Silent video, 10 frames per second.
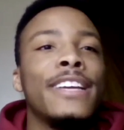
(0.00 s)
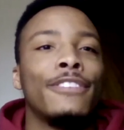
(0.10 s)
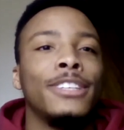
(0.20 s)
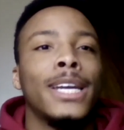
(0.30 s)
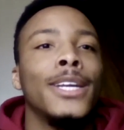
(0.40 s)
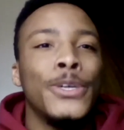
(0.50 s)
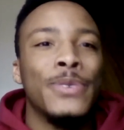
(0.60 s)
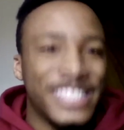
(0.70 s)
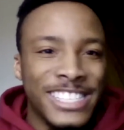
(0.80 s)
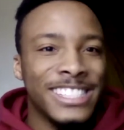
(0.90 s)
for Telugu
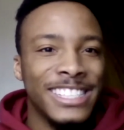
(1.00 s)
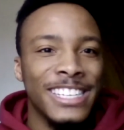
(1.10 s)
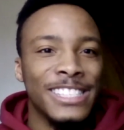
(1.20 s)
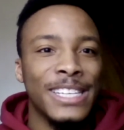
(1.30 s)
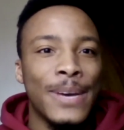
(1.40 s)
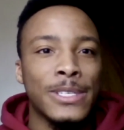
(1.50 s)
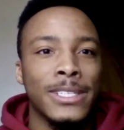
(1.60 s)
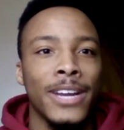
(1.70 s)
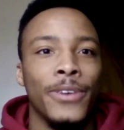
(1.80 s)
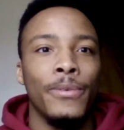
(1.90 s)
assistance. And I was
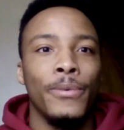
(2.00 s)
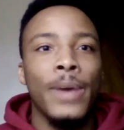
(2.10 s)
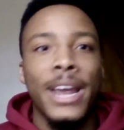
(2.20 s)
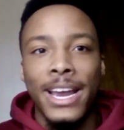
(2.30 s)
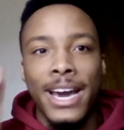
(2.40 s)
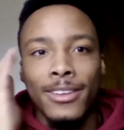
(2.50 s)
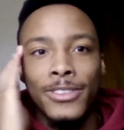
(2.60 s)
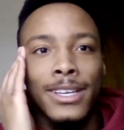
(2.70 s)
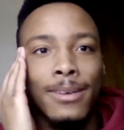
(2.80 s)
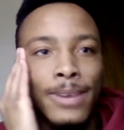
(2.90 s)
like, wait, I don't
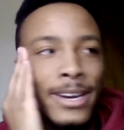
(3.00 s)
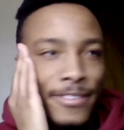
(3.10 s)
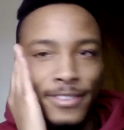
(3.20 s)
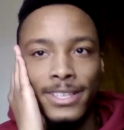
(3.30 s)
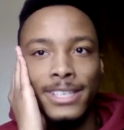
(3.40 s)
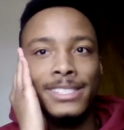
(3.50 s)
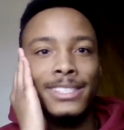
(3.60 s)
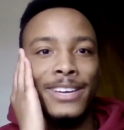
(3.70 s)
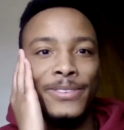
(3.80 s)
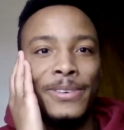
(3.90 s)
think I'm ready for this.
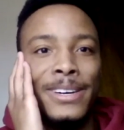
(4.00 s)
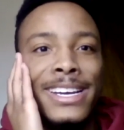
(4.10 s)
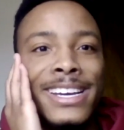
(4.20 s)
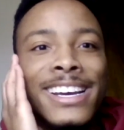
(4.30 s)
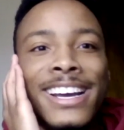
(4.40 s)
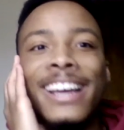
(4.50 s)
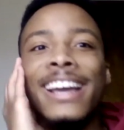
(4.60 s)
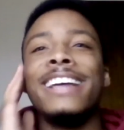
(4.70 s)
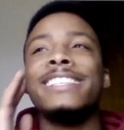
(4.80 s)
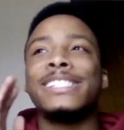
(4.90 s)
Like, what?
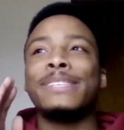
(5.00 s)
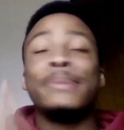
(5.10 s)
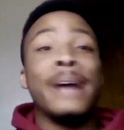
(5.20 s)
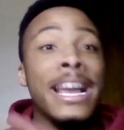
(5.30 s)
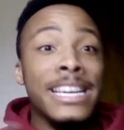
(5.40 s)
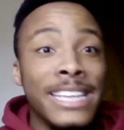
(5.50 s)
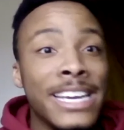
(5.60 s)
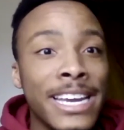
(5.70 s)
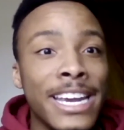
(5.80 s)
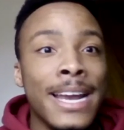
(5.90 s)
And so, but I
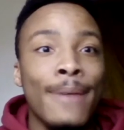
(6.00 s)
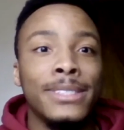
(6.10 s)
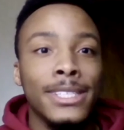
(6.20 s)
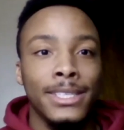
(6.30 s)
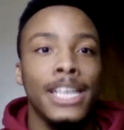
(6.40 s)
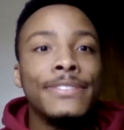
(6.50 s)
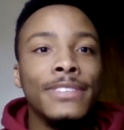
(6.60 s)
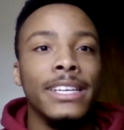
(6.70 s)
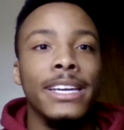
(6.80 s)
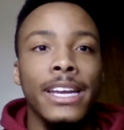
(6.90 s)
did it and I was
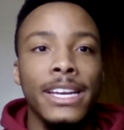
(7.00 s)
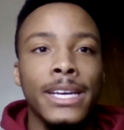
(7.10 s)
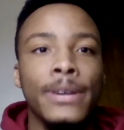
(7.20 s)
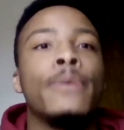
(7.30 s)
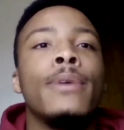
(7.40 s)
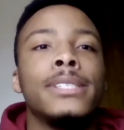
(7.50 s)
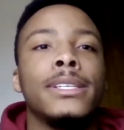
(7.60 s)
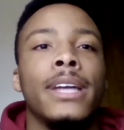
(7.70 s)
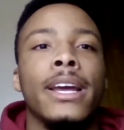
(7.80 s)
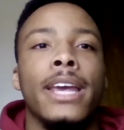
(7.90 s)
successful in it. You know, it
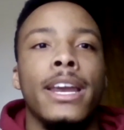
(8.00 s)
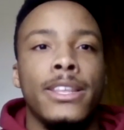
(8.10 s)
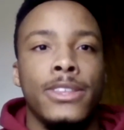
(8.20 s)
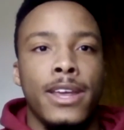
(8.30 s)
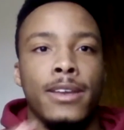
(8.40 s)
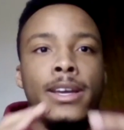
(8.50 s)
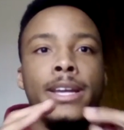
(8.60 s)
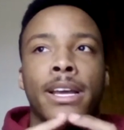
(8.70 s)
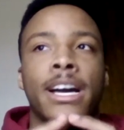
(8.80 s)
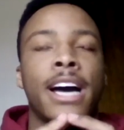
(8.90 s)
wasn't like anything
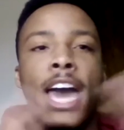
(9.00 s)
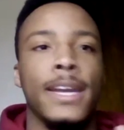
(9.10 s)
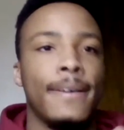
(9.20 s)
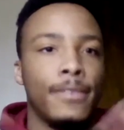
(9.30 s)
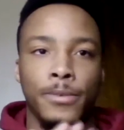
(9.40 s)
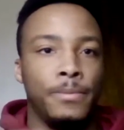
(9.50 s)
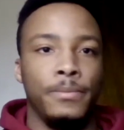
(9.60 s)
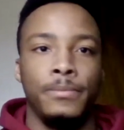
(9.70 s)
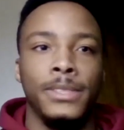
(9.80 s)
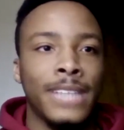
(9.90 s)
like a high level
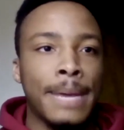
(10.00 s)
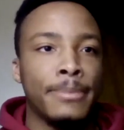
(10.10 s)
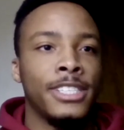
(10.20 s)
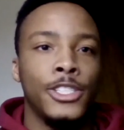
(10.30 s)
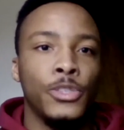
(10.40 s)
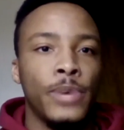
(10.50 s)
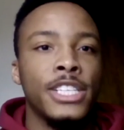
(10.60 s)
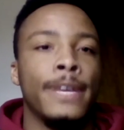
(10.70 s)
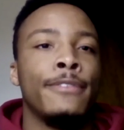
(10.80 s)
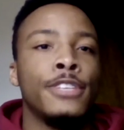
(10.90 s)
type of
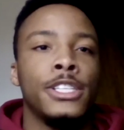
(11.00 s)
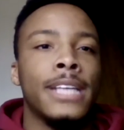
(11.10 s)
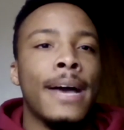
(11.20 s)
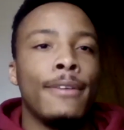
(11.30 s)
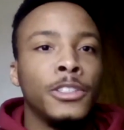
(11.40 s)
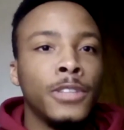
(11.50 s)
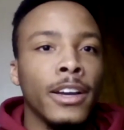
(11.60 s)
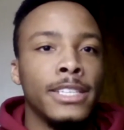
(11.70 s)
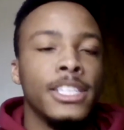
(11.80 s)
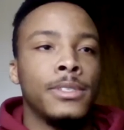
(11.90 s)
situation. It was just, I was
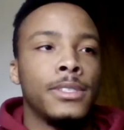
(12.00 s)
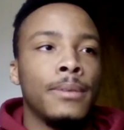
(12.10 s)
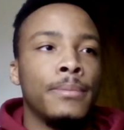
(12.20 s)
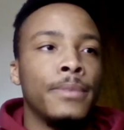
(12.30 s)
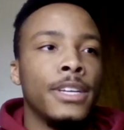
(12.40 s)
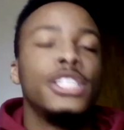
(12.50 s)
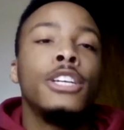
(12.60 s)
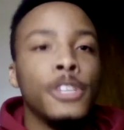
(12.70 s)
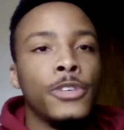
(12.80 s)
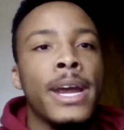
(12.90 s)
talking to some
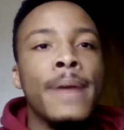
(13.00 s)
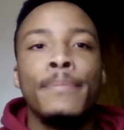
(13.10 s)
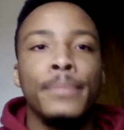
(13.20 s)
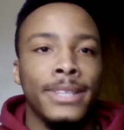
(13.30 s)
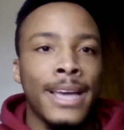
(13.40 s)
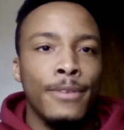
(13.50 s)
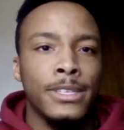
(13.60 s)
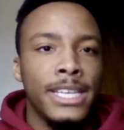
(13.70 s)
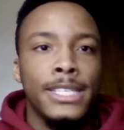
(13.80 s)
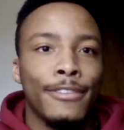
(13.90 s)
children, right? But that was
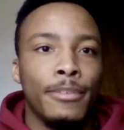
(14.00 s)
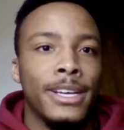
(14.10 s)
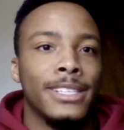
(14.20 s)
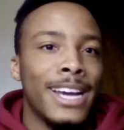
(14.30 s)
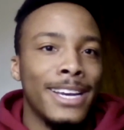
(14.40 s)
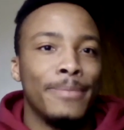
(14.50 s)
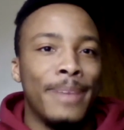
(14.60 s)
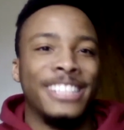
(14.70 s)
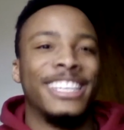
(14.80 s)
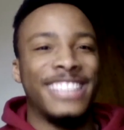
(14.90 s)
easier for me because I know
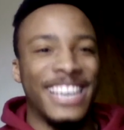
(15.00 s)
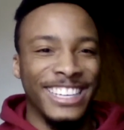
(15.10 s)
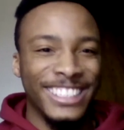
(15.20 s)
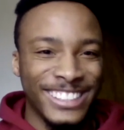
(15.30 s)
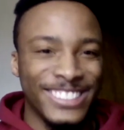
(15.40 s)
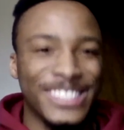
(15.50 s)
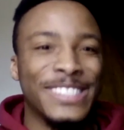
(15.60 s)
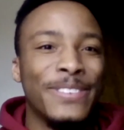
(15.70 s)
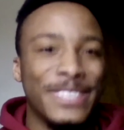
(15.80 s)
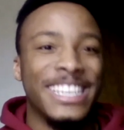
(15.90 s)
basic Telugu. So
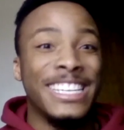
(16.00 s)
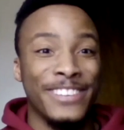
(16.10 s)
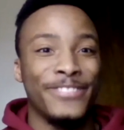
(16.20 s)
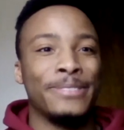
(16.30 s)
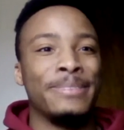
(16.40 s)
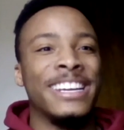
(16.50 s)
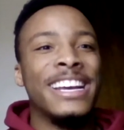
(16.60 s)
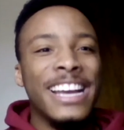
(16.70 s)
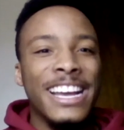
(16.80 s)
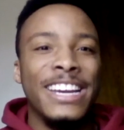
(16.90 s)
it was easy for me,
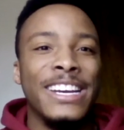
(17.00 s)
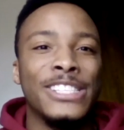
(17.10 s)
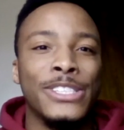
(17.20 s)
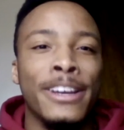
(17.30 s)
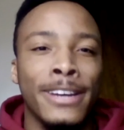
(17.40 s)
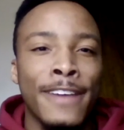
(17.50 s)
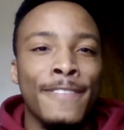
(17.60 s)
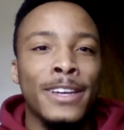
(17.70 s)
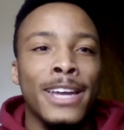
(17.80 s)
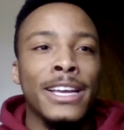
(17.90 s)
you know? So I
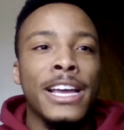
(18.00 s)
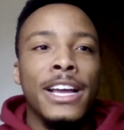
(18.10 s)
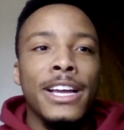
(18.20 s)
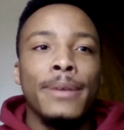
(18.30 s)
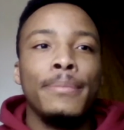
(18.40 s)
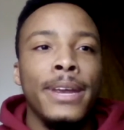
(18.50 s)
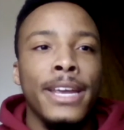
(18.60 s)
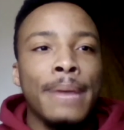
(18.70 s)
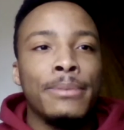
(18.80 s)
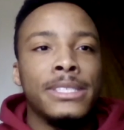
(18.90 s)
feel like
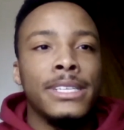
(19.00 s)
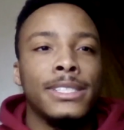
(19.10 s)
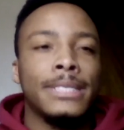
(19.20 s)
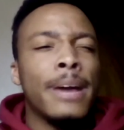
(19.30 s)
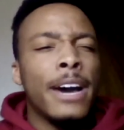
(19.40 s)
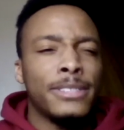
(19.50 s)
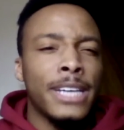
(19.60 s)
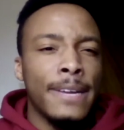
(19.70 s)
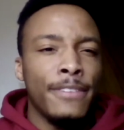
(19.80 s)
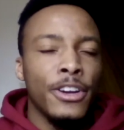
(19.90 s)
being able to step
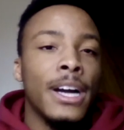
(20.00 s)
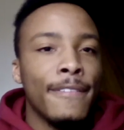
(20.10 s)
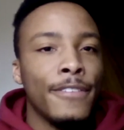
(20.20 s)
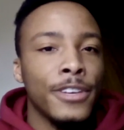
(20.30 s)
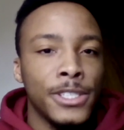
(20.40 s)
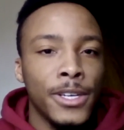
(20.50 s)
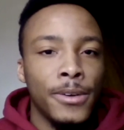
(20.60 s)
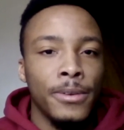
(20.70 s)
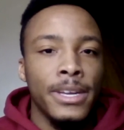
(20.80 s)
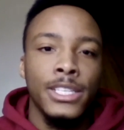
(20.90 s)
outside of your comfort
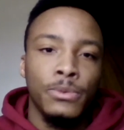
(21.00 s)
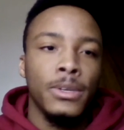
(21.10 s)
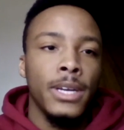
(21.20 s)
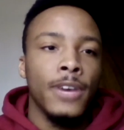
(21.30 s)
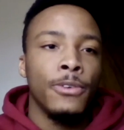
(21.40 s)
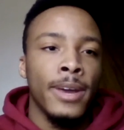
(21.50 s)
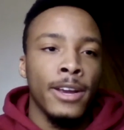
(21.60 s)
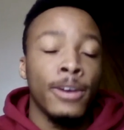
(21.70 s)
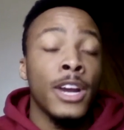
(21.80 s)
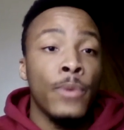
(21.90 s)
zone is really a
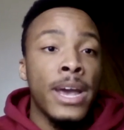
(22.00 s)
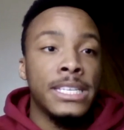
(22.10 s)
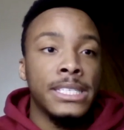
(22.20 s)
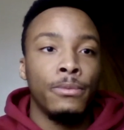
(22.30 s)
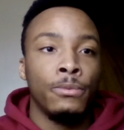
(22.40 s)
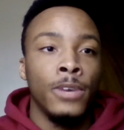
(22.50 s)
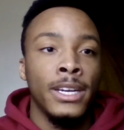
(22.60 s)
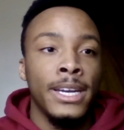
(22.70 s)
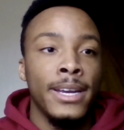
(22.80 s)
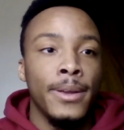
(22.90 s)
great way to
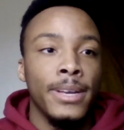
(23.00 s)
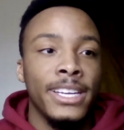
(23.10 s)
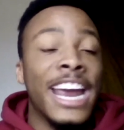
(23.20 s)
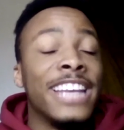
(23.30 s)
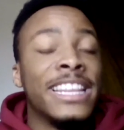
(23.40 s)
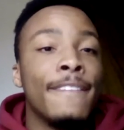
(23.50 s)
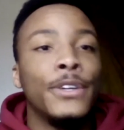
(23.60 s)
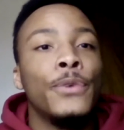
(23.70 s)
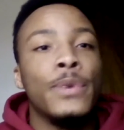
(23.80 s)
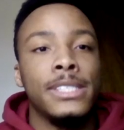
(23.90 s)
really gain that
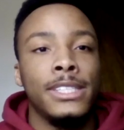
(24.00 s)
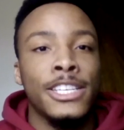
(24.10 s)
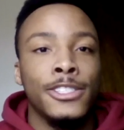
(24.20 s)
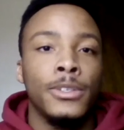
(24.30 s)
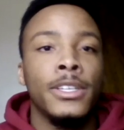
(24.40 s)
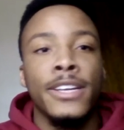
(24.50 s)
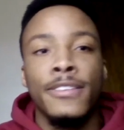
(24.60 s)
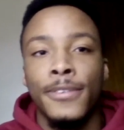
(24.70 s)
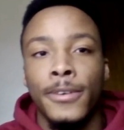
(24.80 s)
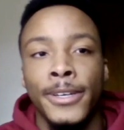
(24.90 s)
fluency that you're looking
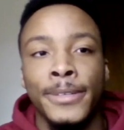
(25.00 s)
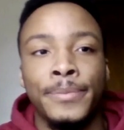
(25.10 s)
for.